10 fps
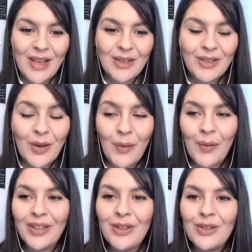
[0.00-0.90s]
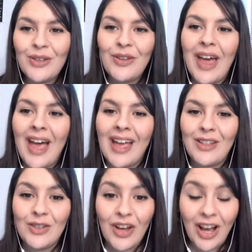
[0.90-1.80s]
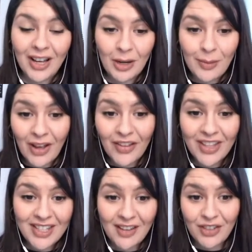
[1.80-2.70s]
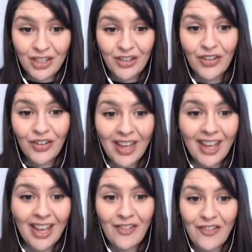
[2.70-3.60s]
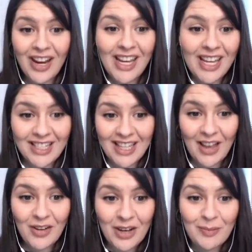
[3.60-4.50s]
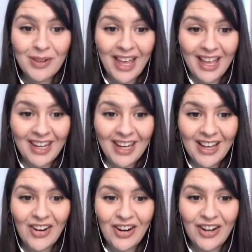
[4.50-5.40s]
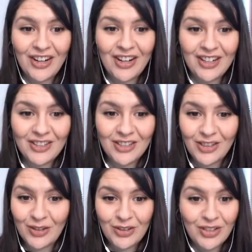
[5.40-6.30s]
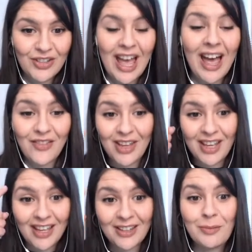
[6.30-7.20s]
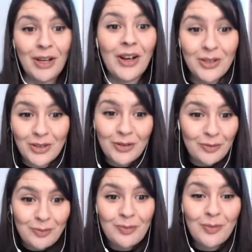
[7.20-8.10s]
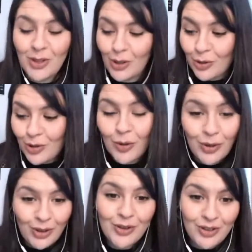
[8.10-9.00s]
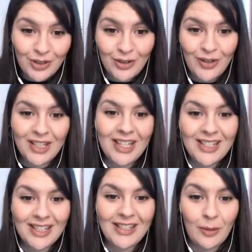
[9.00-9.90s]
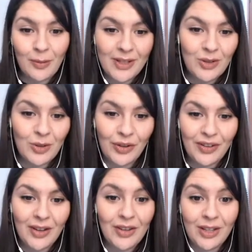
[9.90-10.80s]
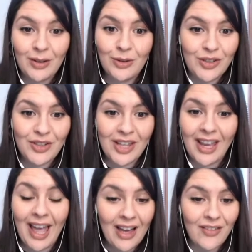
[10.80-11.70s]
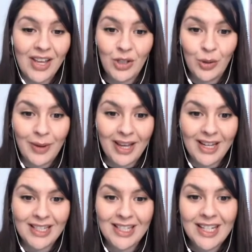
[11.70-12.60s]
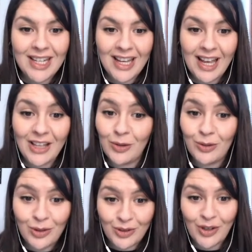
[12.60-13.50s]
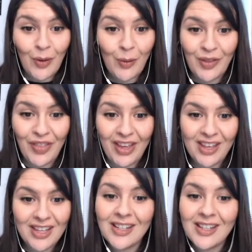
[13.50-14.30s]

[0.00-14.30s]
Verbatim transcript: So when you do that and you're talking about all this stuff, do you like write it down and plan it or do you just have it because you you're so used to doing this, it's habitual now that you just like have it in your mind and you just go with it?